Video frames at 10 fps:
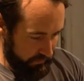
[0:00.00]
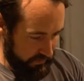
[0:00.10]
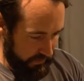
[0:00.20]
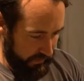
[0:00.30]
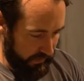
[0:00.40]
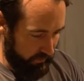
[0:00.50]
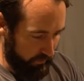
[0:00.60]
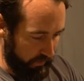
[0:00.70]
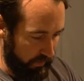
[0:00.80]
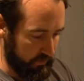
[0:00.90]
particular
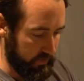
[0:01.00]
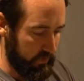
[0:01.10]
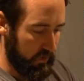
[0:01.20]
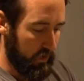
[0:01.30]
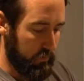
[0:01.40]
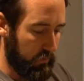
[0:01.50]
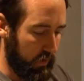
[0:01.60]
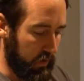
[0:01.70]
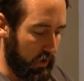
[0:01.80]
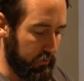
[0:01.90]
about my
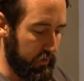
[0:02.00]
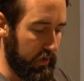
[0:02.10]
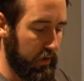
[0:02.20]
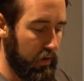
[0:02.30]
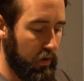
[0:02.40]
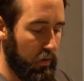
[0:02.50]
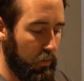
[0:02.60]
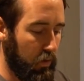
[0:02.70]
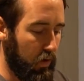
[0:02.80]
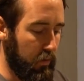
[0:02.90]
covering,
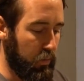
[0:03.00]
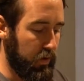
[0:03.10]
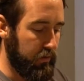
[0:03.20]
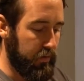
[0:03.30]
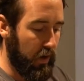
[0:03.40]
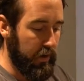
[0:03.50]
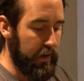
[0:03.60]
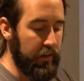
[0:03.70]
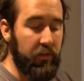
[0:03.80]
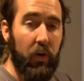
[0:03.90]
what I would have done
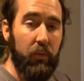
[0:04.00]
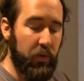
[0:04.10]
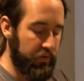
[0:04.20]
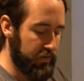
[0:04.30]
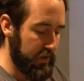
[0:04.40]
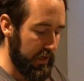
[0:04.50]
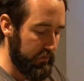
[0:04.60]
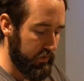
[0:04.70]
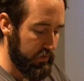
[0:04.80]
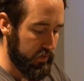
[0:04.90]
is I would have
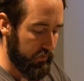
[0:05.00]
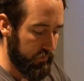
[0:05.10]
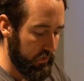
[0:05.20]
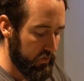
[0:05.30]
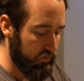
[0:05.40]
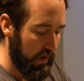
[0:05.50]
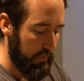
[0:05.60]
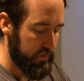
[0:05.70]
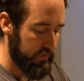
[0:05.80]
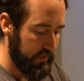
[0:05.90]
saved just a few
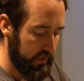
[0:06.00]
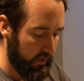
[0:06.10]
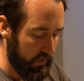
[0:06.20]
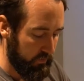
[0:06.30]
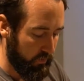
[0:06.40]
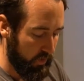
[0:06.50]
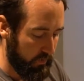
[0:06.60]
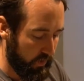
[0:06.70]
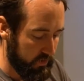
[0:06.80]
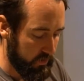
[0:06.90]
scraps of it. You don't need very
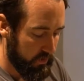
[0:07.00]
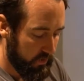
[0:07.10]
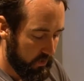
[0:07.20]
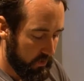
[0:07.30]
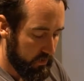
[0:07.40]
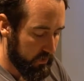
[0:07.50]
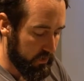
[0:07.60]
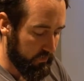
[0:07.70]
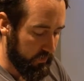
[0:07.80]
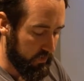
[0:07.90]
much,
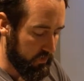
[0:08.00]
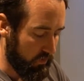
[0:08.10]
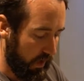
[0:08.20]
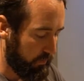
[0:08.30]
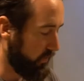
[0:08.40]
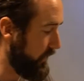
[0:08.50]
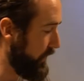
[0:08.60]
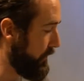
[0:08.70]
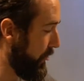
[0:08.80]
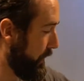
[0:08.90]
just a few scraps of it.